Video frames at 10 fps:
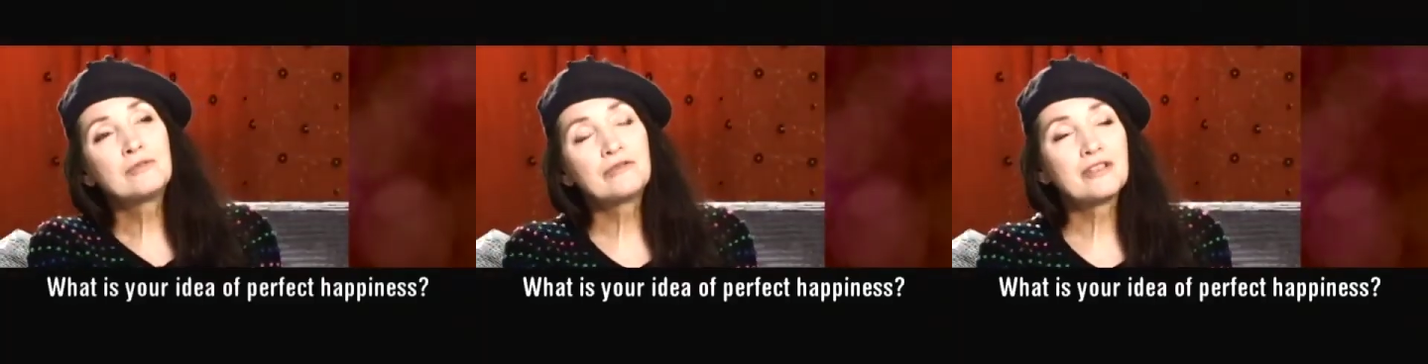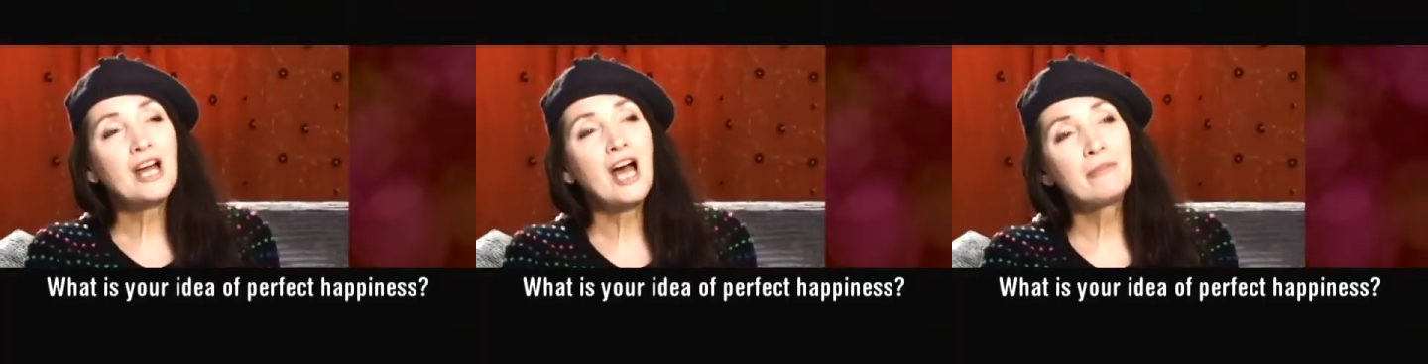
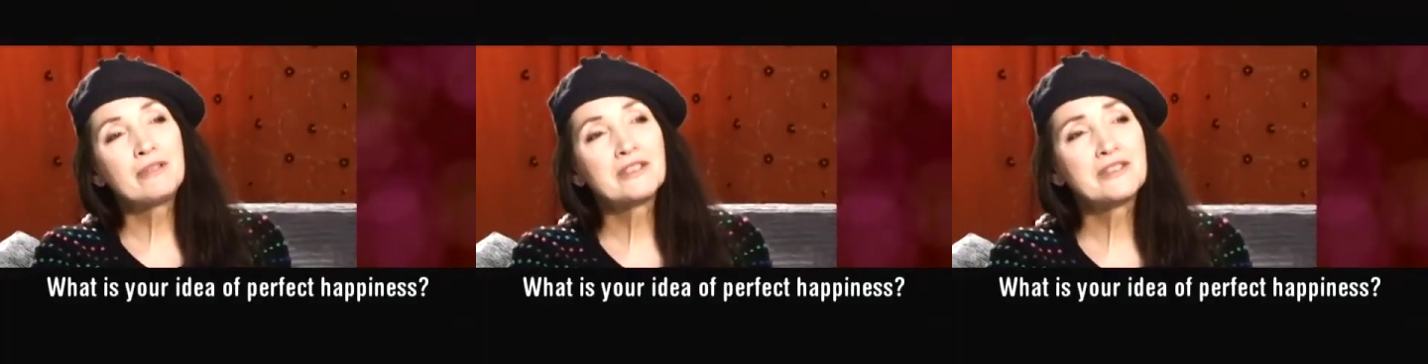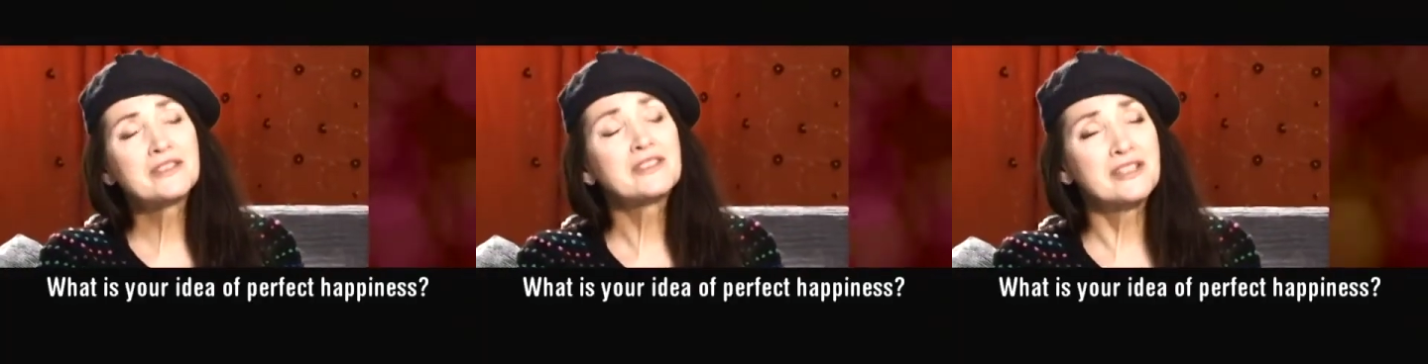perfect happiness
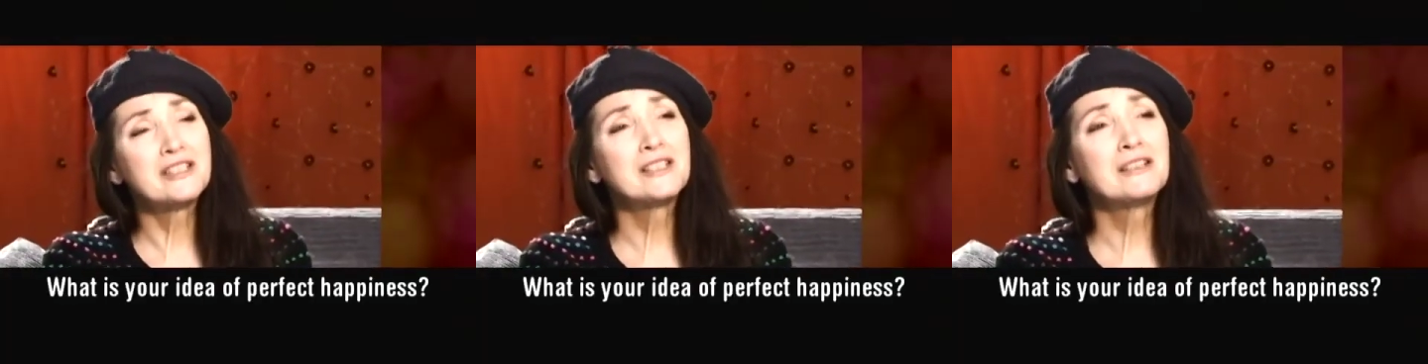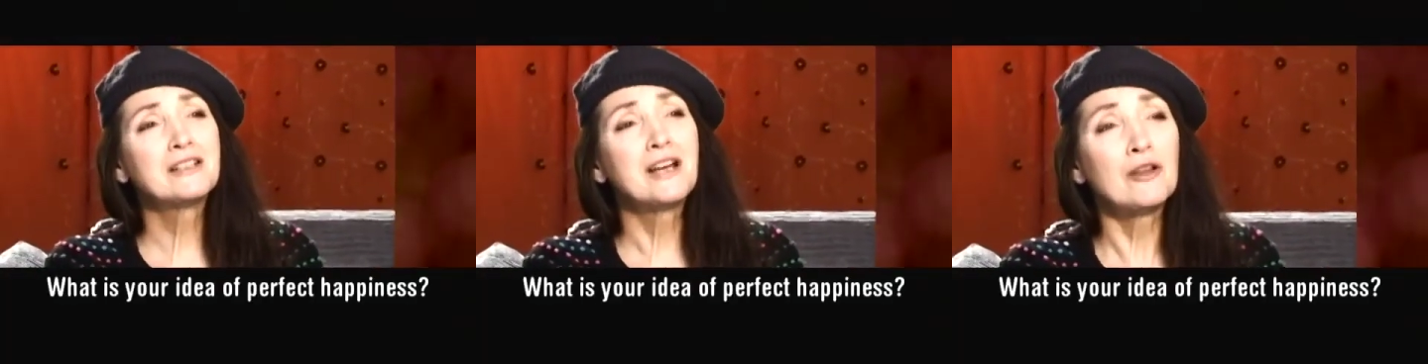is to
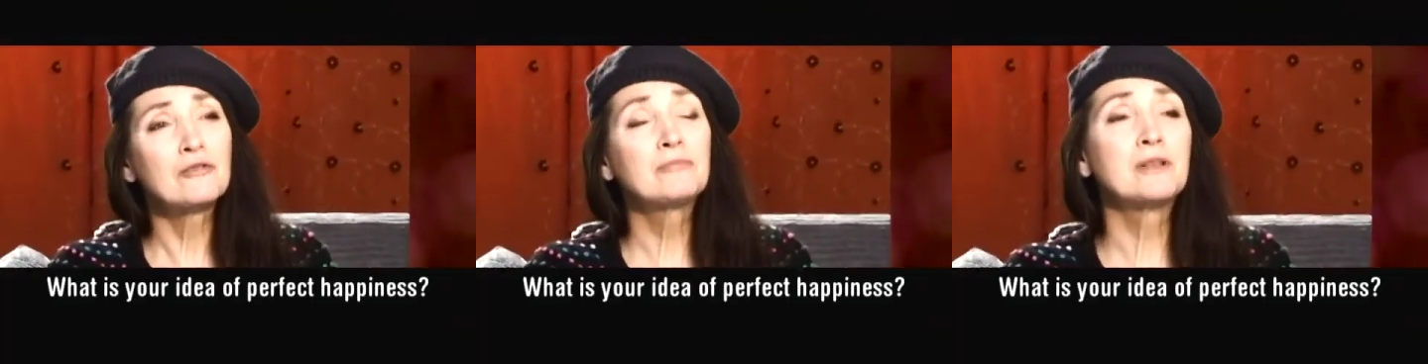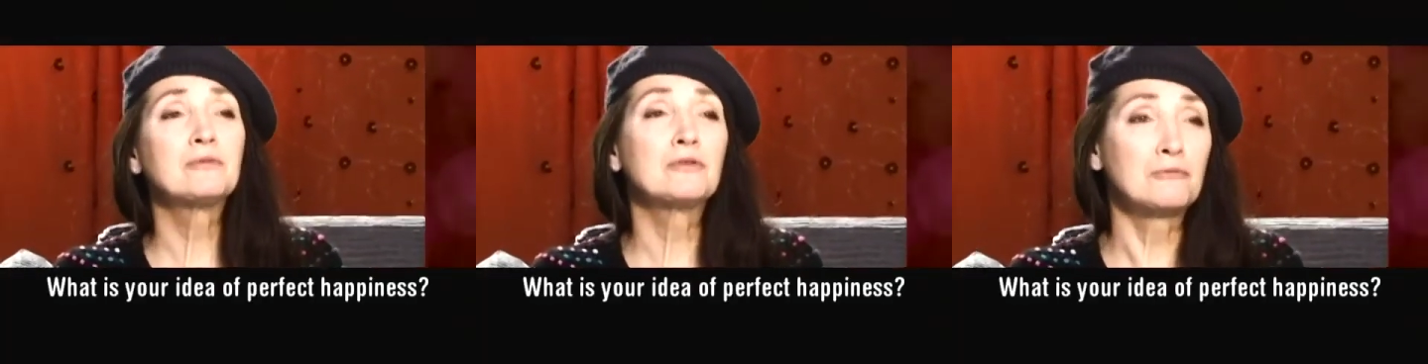see other
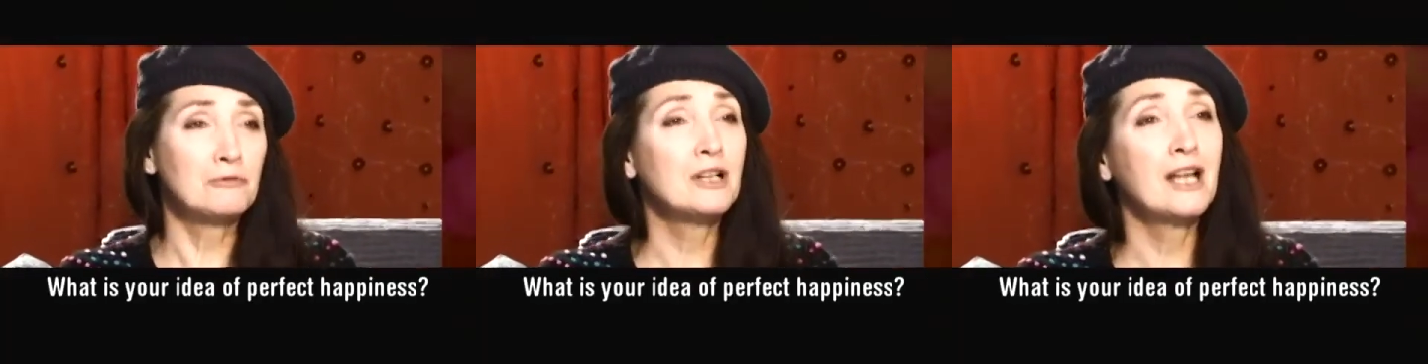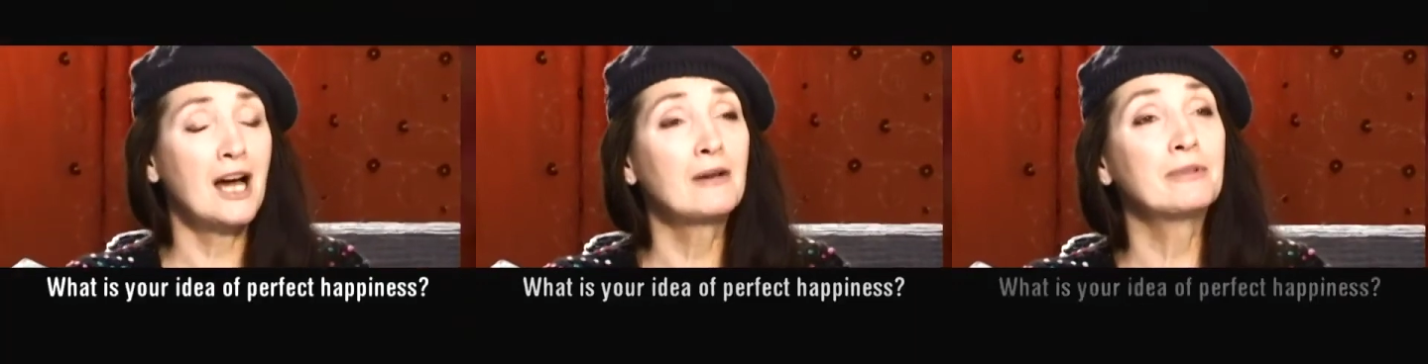people
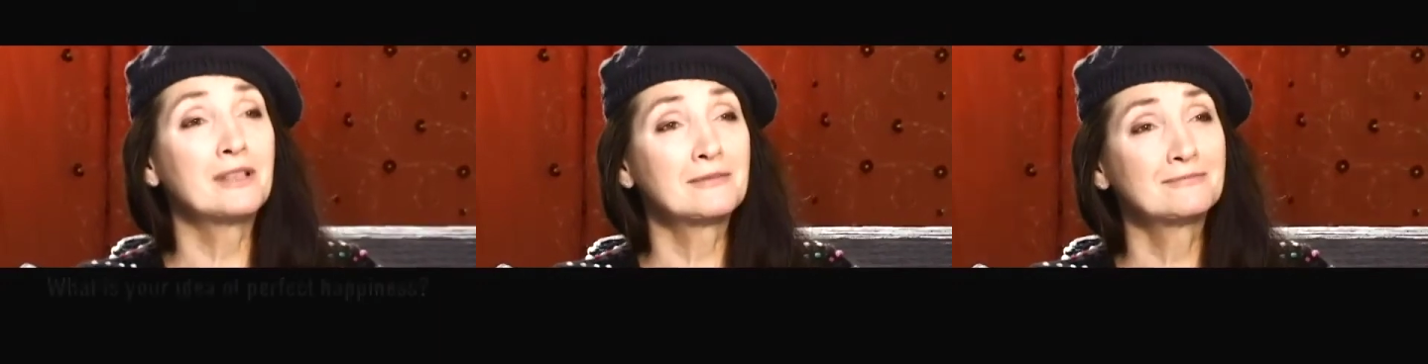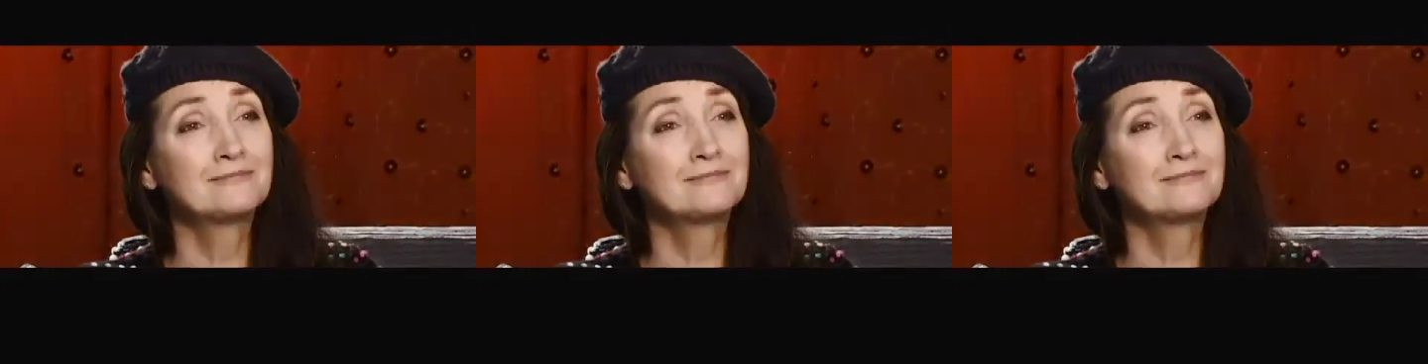really happy.